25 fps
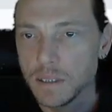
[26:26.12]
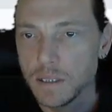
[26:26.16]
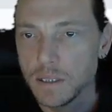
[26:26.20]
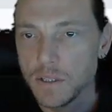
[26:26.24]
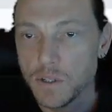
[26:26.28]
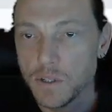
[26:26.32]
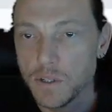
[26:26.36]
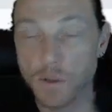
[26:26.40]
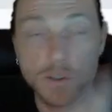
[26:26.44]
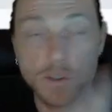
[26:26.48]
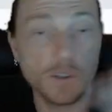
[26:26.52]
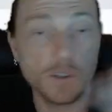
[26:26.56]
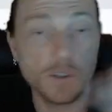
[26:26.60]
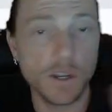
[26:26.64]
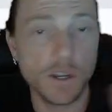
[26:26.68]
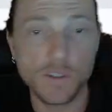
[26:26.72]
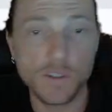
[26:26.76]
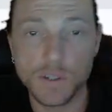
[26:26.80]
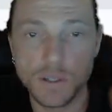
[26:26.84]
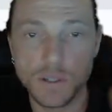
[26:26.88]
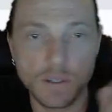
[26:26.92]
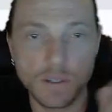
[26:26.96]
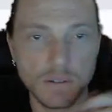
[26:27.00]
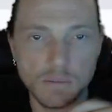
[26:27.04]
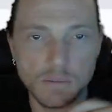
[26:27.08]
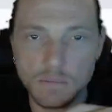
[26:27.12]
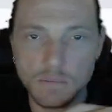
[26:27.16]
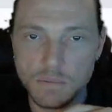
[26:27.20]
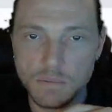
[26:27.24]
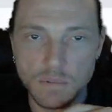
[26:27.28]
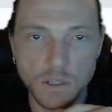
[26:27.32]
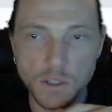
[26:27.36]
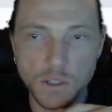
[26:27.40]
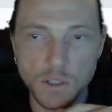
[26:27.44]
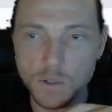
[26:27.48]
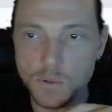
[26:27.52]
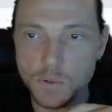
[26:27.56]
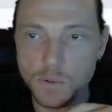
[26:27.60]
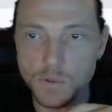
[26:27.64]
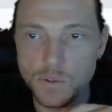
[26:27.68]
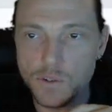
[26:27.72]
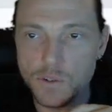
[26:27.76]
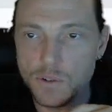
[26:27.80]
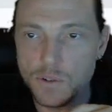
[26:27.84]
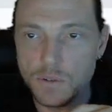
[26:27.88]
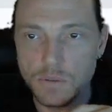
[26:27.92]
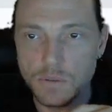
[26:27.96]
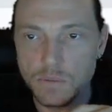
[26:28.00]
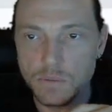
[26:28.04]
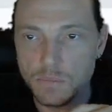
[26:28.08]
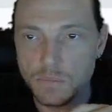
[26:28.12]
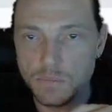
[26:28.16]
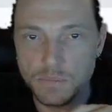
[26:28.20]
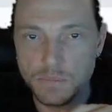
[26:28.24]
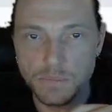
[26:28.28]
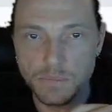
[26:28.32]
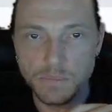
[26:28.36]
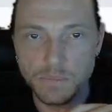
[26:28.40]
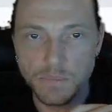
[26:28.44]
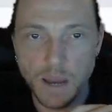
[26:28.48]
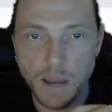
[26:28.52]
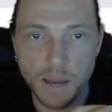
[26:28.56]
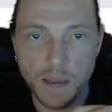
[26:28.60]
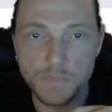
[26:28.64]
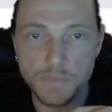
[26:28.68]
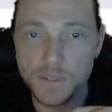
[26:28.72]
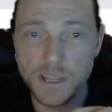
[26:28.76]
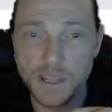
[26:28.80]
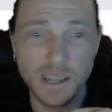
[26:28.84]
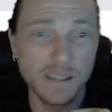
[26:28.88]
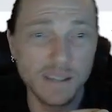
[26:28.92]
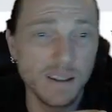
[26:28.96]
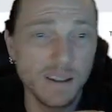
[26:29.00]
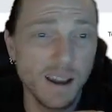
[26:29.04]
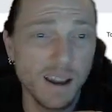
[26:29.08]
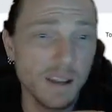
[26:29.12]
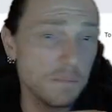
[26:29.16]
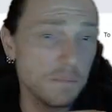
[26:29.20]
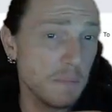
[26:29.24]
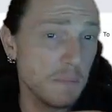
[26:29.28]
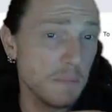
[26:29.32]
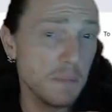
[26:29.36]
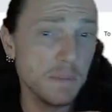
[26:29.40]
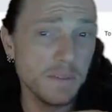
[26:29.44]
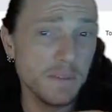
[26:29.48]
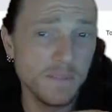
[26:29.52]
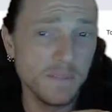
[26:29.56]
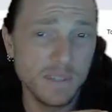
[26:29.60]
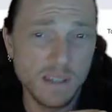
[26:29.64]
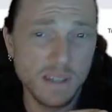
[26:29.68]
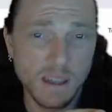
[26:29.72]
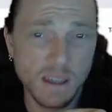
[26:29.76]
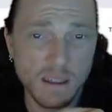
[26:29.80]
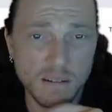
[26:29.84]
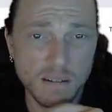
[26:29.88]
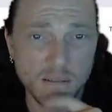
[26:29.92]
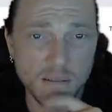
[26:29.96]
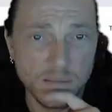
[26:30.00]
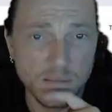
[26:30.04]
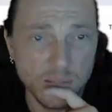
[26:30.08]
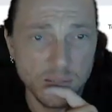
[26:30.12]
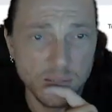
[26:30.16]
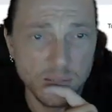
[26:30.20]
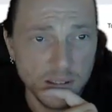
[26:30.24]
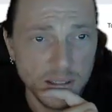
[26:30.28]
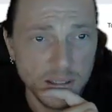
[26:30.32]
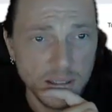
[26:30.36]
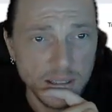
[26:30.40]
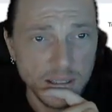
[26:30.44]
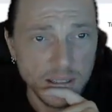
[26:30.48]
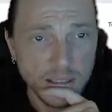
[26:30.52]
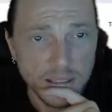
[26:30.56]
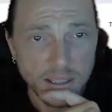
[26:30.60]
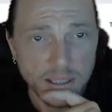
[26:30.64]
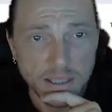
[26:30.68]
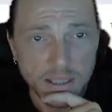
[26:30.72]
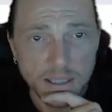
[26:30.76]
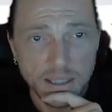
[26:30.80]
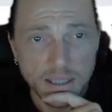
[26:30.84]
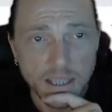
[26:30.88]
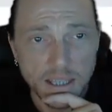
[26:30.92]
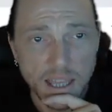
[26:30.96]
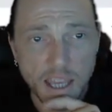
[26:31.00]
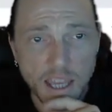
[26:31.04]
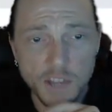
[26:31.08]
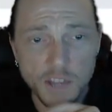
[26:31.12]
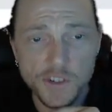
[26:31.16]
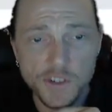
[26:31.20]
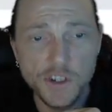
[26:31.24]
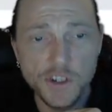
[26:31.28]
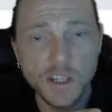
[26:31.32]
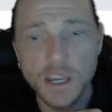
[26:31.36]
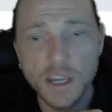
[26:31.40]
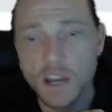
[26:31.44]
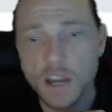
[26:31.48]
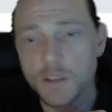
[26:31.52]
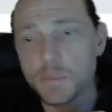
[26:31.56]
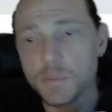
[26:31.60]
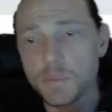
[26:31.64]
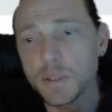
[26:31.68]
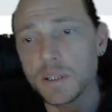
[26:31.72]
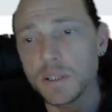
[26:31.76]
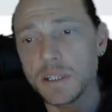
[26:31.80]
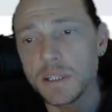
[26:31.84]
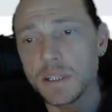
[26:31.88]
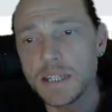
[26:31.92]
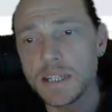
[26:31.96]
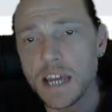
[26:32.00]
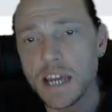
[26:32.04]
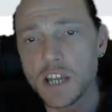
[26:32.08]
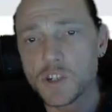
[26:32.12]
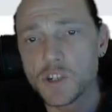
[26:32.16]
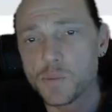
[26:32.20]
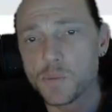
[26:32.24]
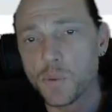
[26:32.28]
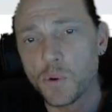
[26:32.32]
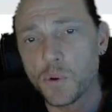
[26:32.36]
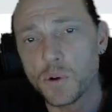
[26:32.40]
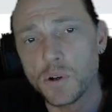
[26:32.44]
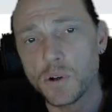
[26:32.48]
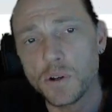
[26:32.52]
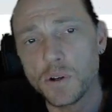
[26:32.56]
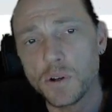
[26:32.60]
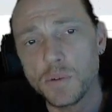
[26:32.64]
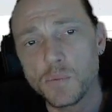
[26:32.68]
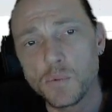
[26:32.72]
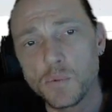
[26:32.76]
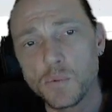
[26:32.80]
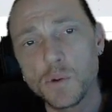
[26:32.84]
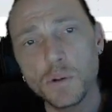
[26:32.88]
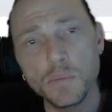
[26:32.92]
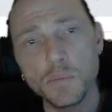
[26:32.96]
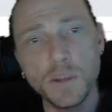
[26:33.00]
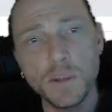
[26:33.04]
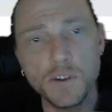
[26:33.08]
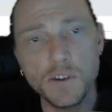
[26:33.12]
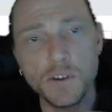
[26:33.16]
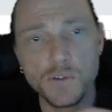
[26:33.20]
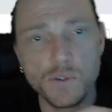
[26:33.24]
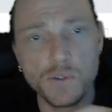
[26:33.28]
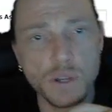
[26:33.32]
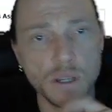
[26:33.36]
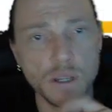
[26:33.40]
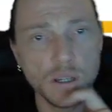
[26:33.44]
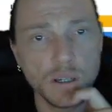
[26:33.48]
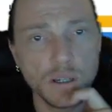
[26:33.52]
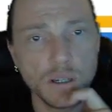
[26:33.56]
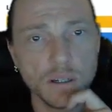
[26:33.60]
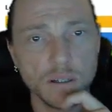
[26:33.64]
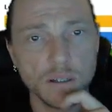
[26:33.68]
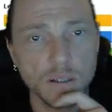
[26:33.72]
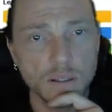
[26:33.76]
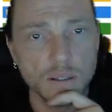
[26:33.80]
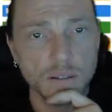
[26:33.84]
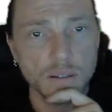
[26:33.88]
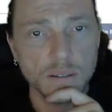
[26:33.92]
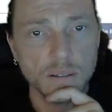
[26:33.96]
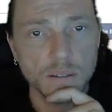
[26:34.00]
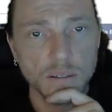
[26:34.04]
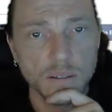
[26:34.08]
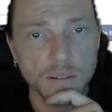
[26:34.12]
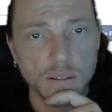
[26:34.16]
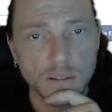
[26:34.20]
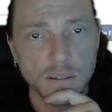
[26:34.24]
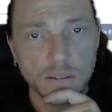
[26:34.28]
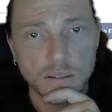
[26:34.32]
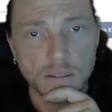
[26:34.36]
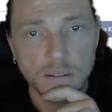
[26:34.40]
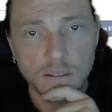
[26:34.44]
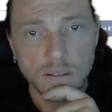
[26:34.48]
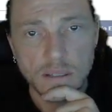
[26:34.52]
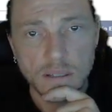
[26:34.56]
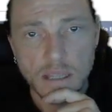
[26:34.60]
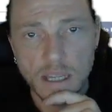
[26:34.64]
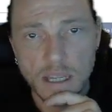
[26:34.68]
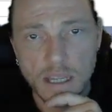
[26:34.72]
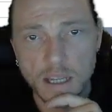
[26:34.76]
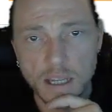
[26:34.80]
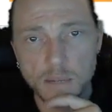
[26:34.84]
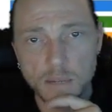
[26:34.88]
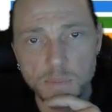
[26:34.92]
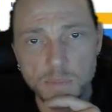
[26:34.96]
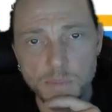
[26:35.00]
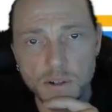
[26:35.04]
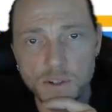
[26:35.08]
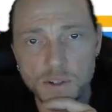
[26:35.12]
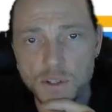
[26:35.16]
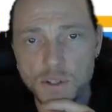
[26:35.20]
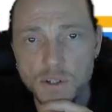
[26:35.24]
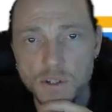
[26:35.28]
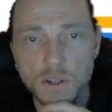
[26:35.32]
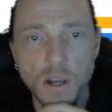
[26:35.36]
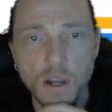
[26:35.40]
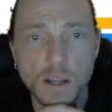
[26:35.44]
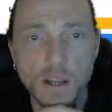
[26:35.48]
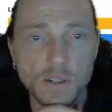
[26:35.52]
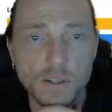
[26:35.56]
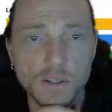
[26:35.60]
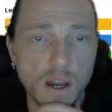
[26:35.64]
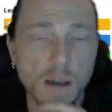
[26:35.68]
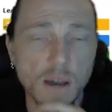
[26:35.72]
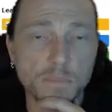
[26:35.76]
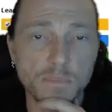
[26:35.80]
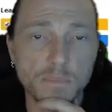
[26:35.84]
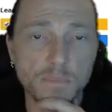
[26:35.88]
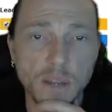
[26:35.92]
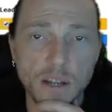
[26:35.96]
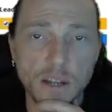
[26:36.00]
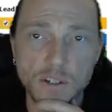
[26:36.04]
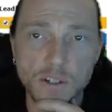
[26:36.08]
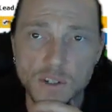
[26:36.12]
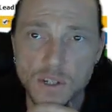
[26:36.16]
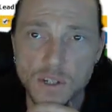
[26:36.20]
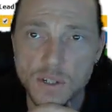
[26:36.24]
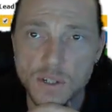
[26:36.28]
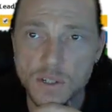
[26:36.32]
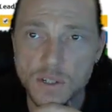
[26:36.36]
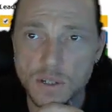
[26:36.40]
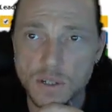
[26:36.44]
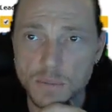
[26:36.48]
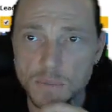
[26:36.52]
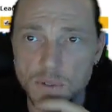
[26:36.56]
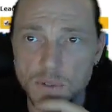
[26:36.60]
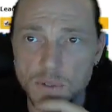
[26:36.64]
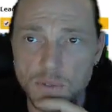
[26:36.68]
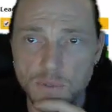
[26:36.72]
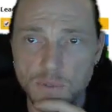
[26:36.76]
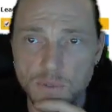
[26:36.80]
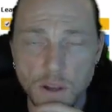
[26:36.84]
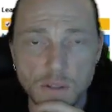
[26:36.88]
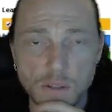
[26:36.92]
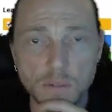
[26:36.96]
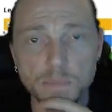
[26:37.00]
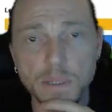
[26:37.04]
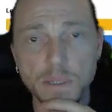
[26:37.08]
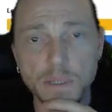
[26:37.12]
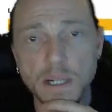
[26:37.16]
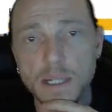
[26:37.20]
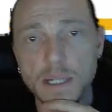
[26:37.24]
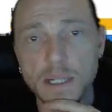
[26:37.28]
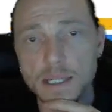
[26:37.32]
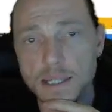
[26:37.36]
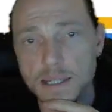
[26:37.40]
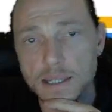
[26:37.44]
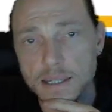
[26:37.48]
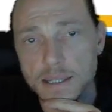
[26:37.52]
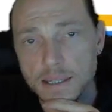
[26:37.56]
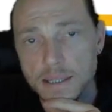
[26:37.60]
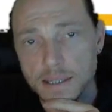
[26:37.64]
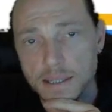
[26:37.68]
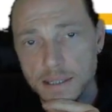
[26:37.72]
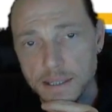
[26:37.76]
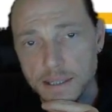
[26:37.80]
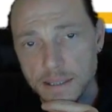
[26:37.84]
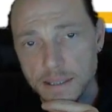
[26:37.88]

So integrations, huge. I'm saying 9, maybe even 10. Agent accountability dashboard, rudimentary in comparison to top-notch systems. Follow-Up Boss,